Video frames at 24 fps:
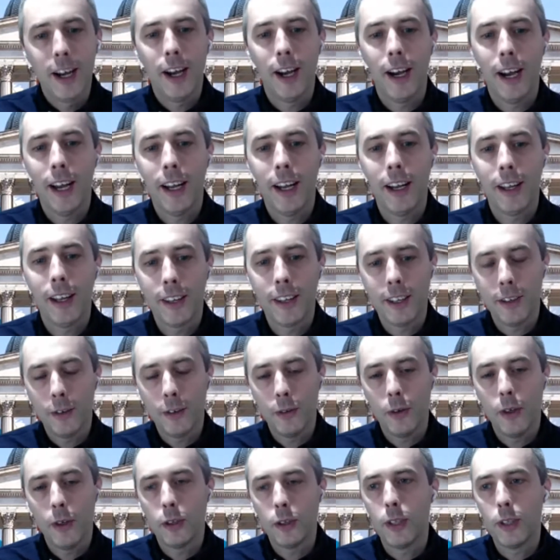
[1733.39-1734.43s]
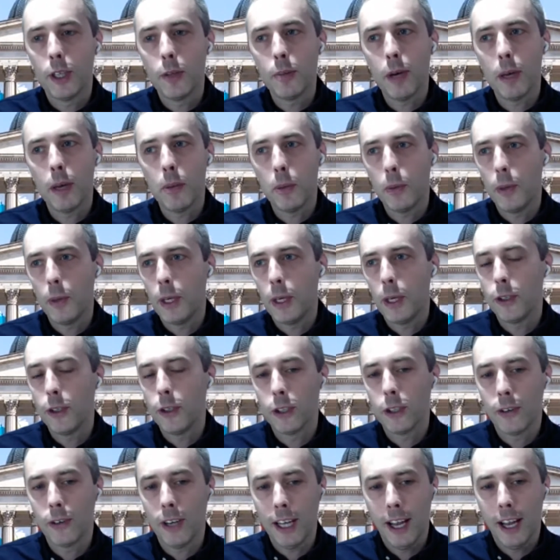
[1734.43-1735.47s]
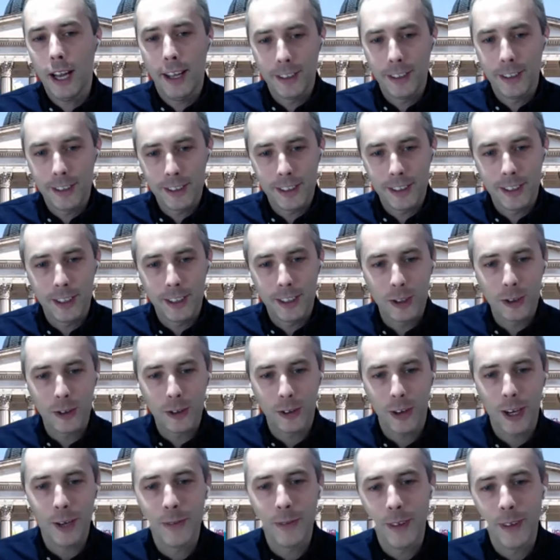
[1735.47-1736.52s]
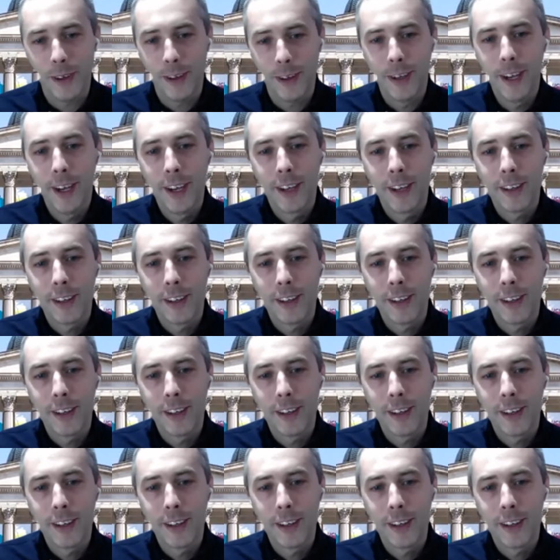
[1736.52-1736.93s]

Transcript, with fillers: Uh, and I think what, so in the paper we go to great lengths to describe the,